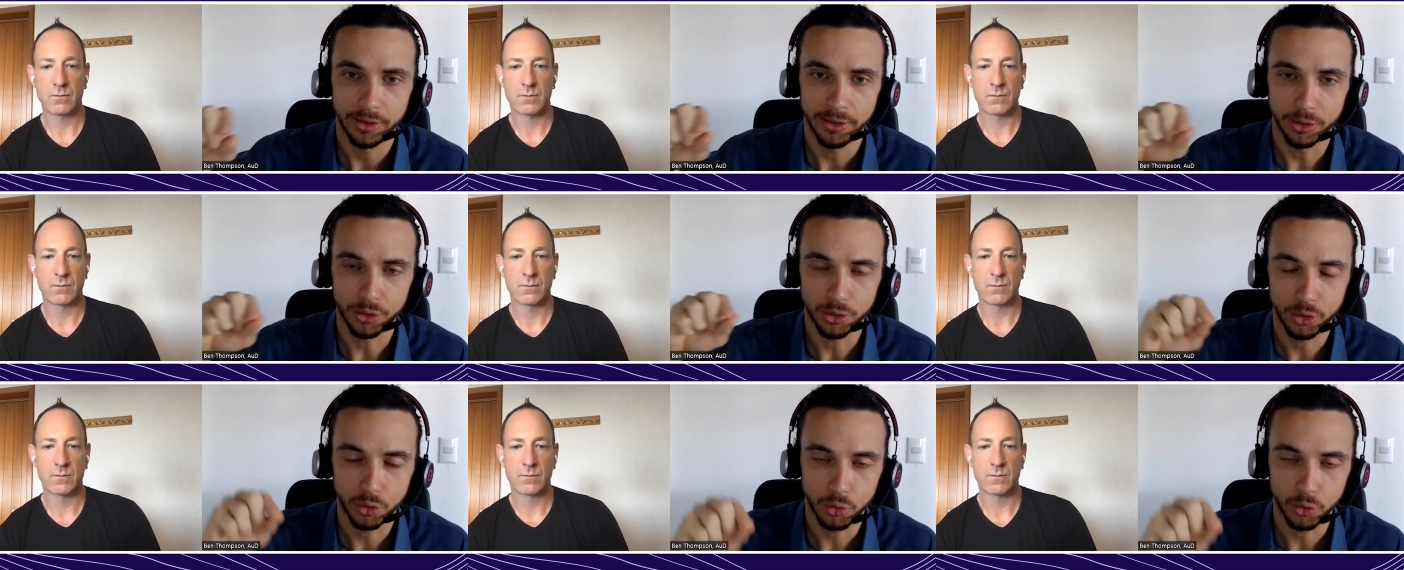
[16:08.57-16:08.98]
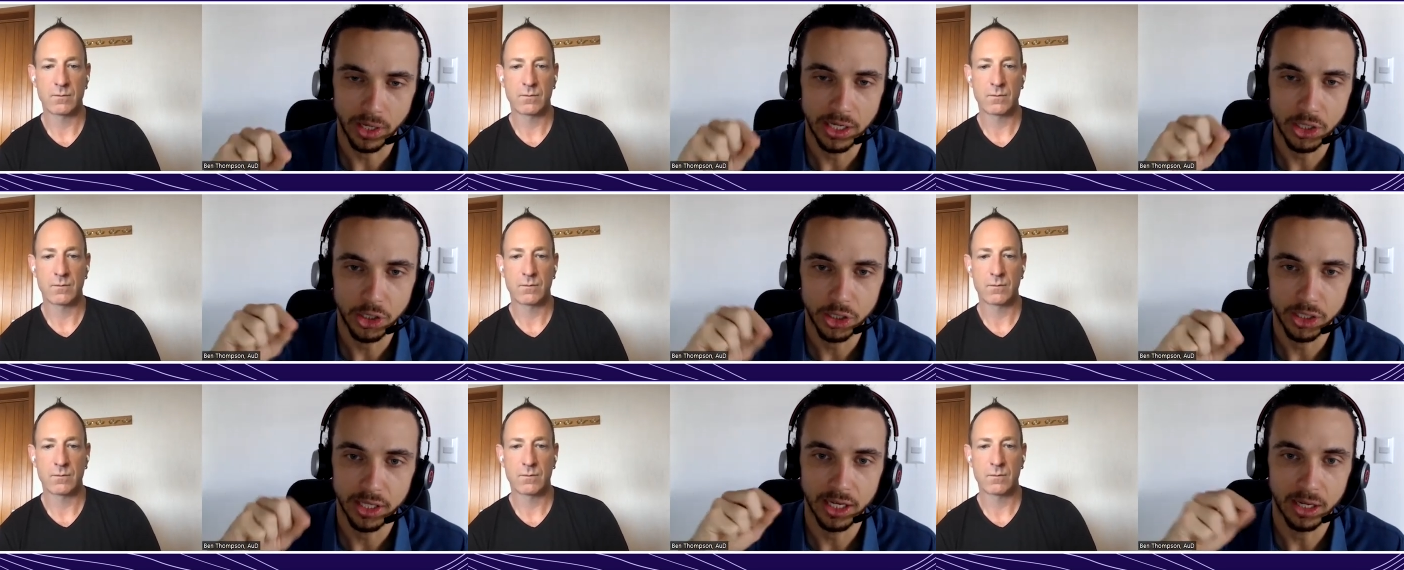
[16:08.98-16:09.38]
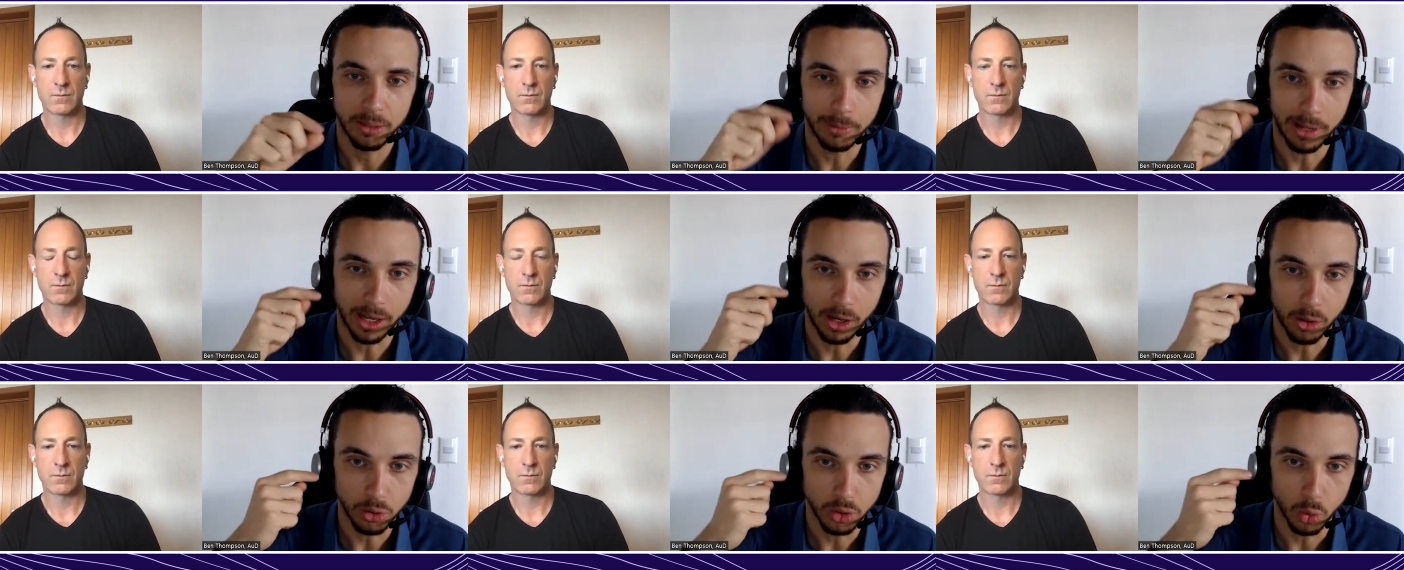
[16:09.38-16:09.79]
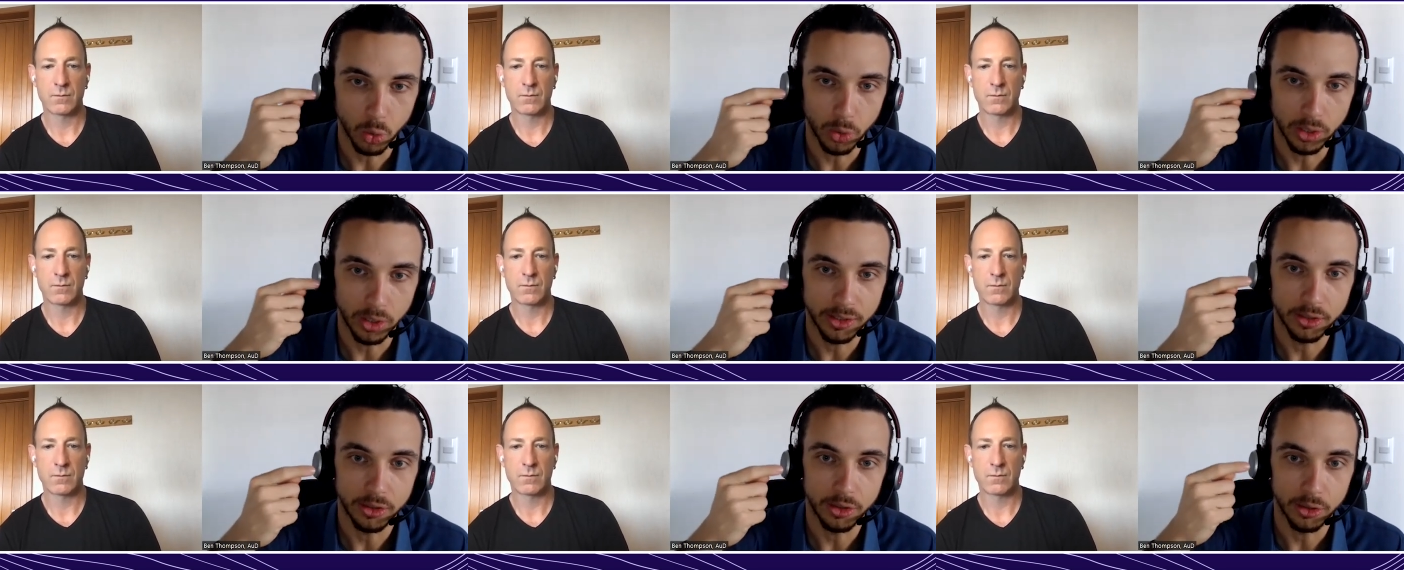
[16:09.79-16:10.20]
Speaker 1: The strange thing about
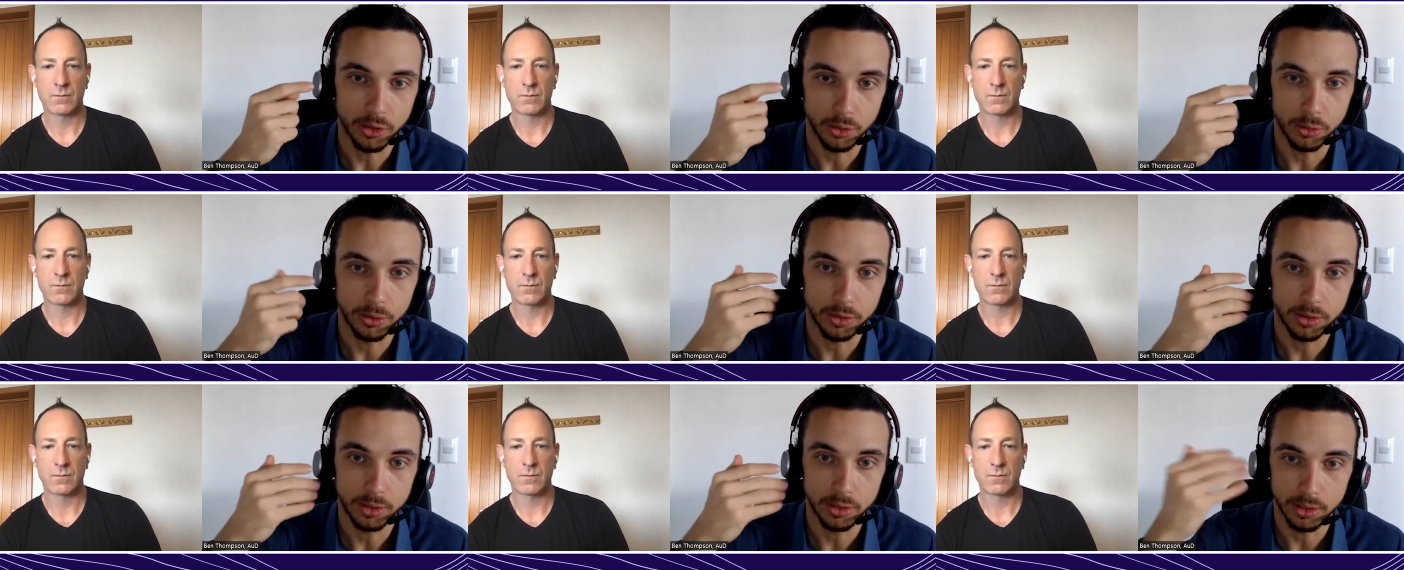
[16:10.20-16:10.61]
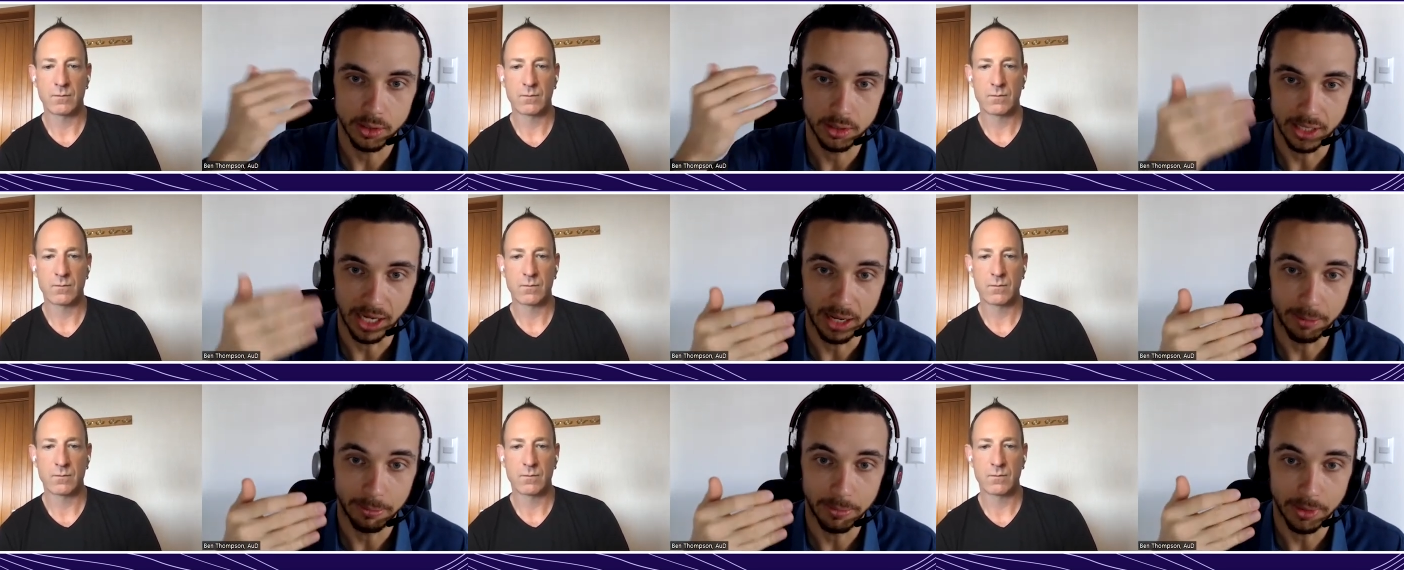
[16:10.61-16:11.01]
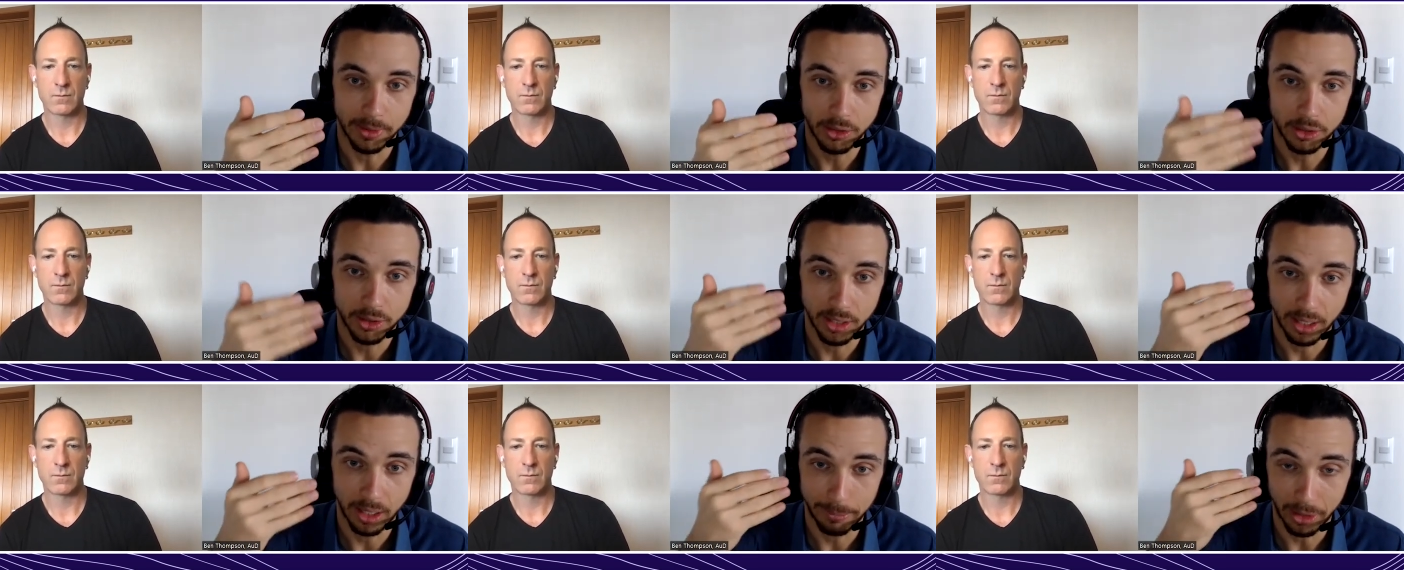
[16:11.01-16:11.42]
noise-induced damage,